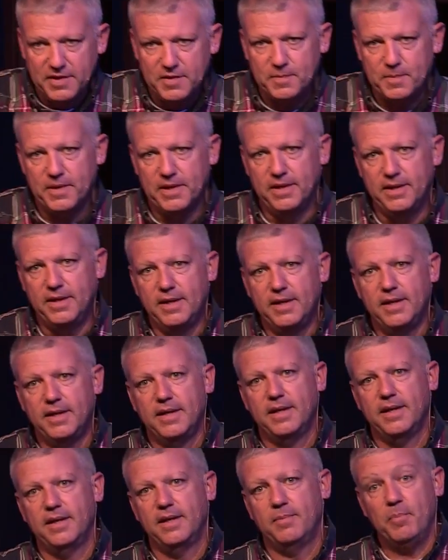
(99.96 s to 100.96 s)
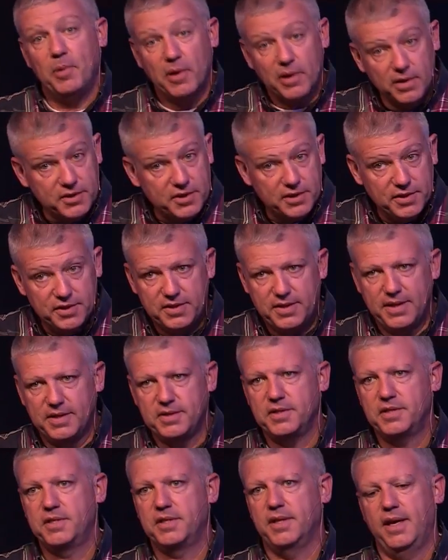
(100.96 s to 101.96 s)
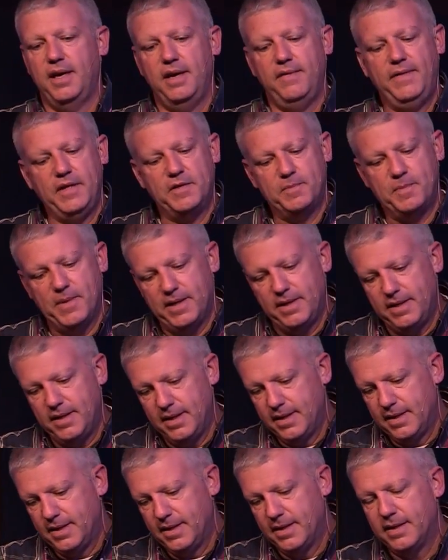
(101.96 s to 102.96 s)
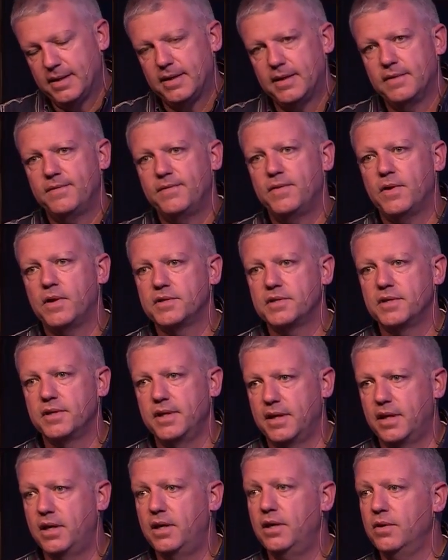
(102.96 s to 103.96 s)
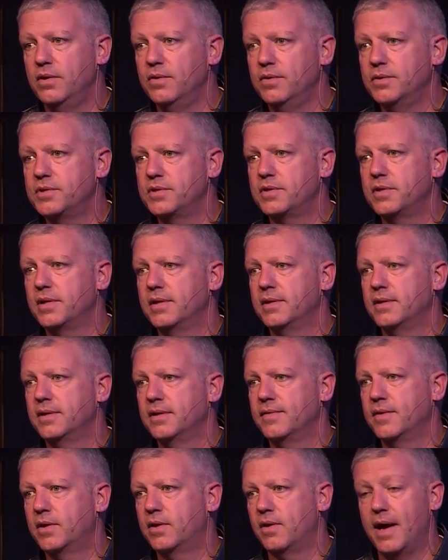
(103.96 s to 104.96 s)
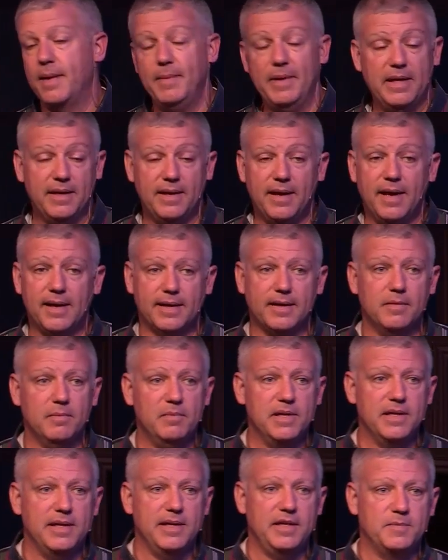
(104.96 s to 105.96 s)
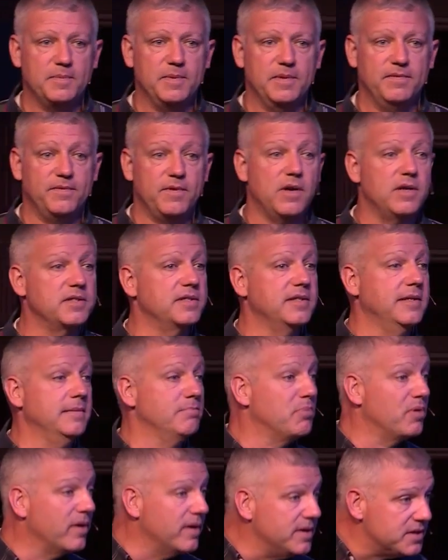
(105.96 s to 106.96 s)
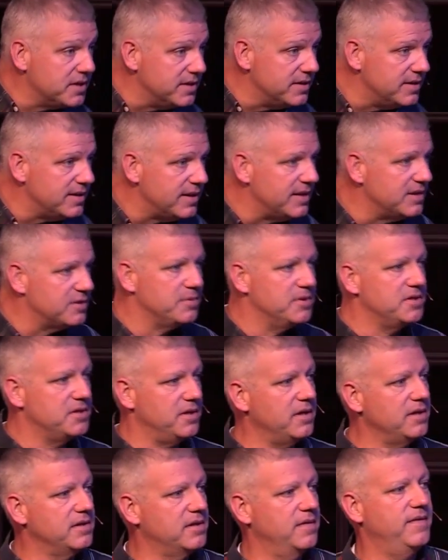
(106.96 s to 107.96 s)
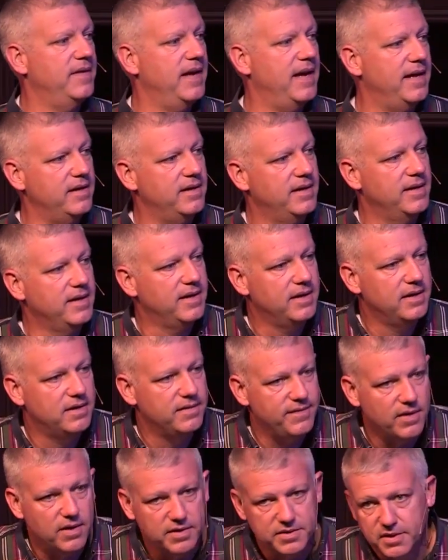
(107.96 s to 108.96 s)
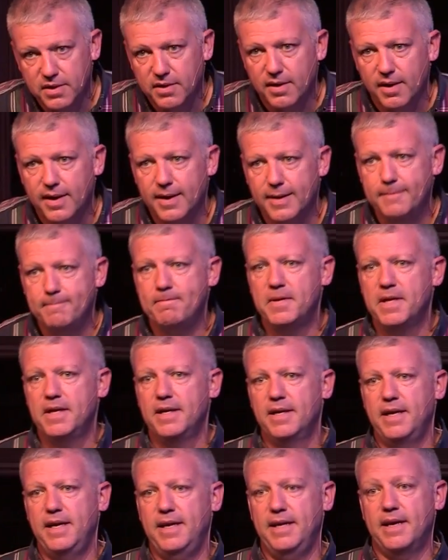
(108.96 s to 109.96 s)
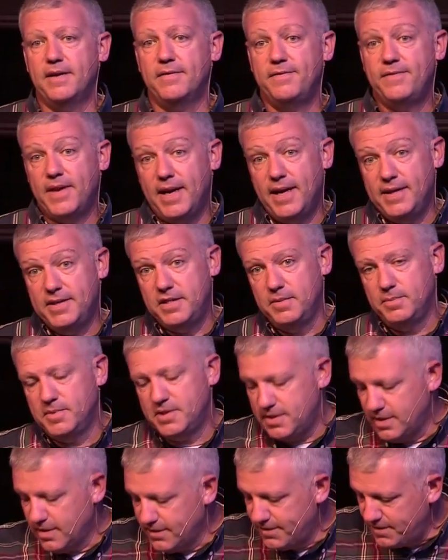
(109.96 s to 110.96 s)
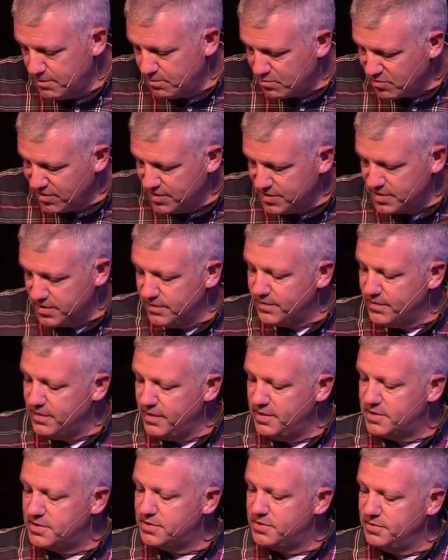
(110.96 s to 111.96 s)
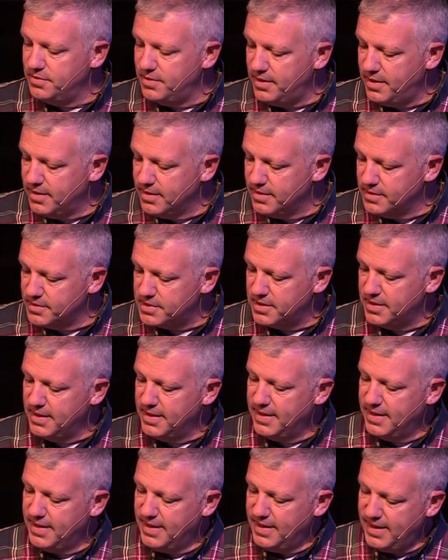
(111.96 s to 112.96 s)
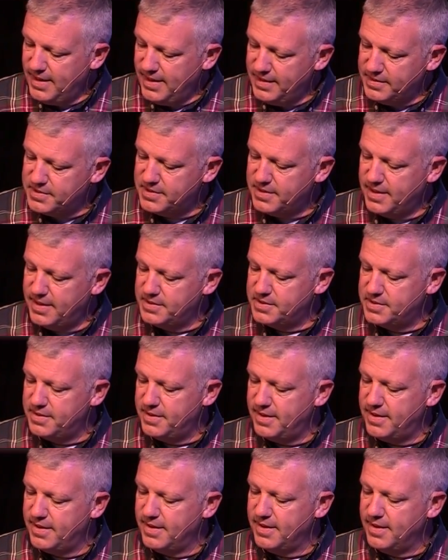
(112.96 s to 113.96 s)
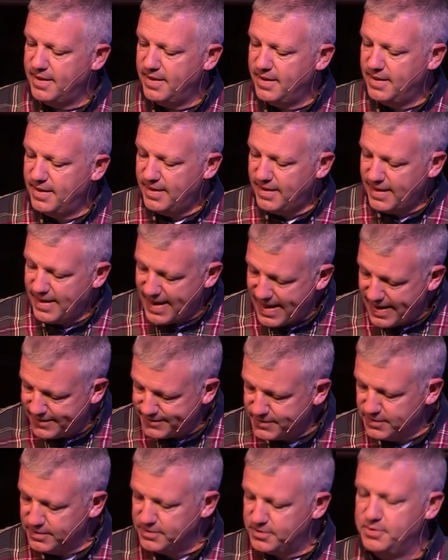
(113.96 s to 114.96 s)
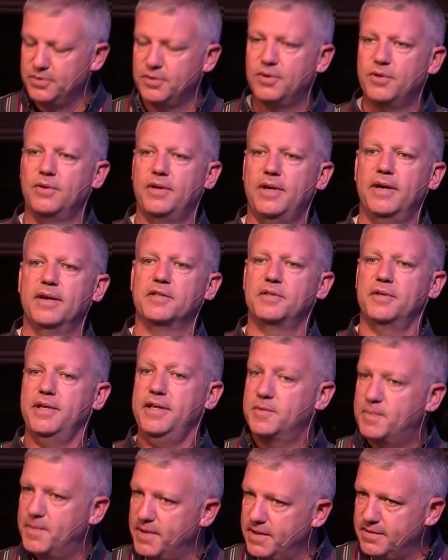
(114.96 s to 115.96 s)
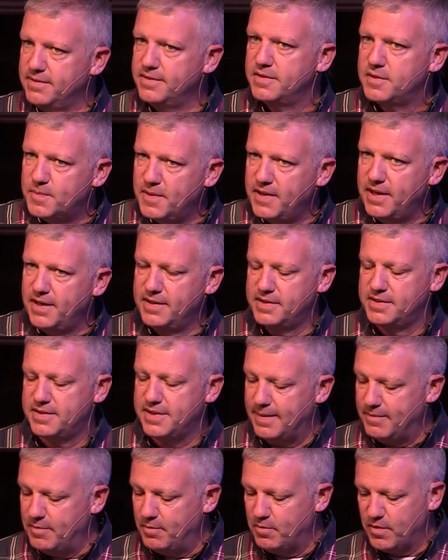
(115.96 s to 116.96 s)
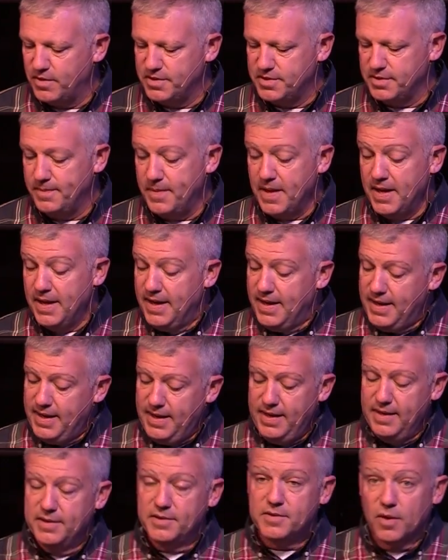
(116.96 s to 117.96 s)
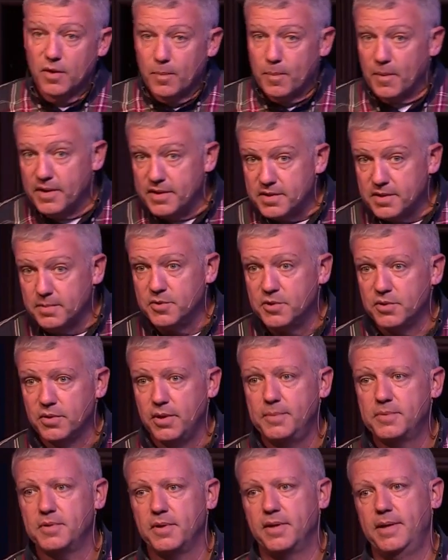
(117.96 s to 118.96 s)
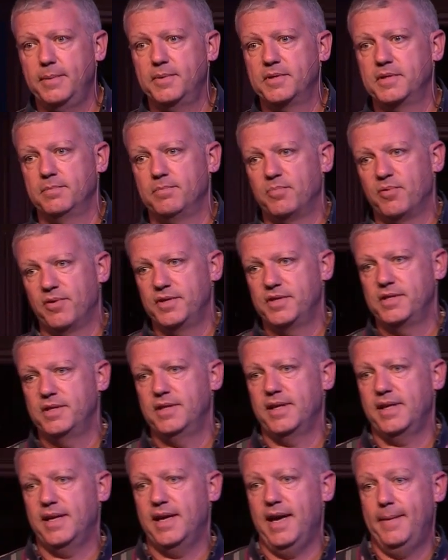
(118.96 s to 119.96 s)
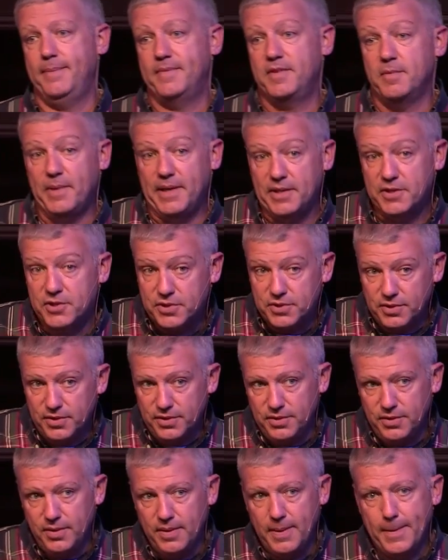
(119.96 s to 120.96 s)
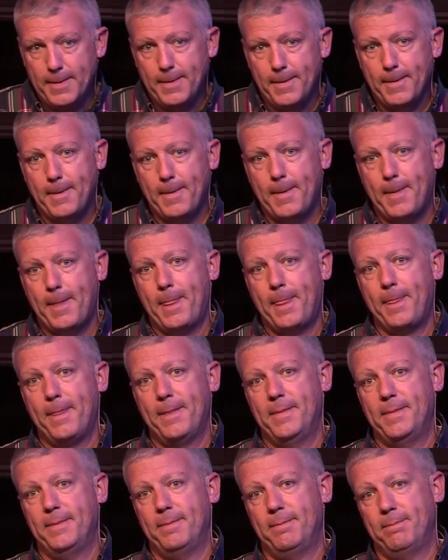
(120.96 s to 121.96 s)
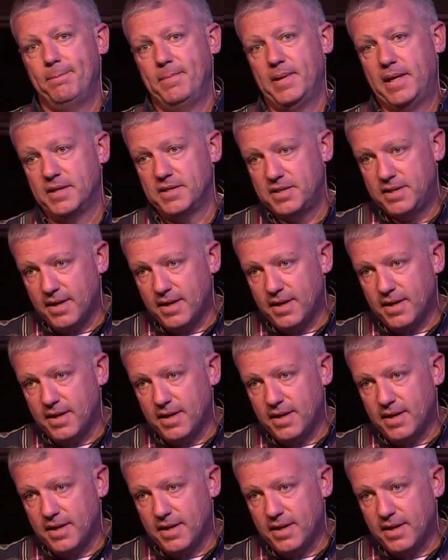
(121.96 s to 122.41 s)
has been purchased as a slave. He's been falsely accused, a crime he did not commit. He's been falsely imprisoned as a result of that false crime. He now finds himself in prison for these 2 years, and it says there, after 2 whole years. So he's been spending this time in prison. He interpreted some dreams while he was in prison that came to be true, because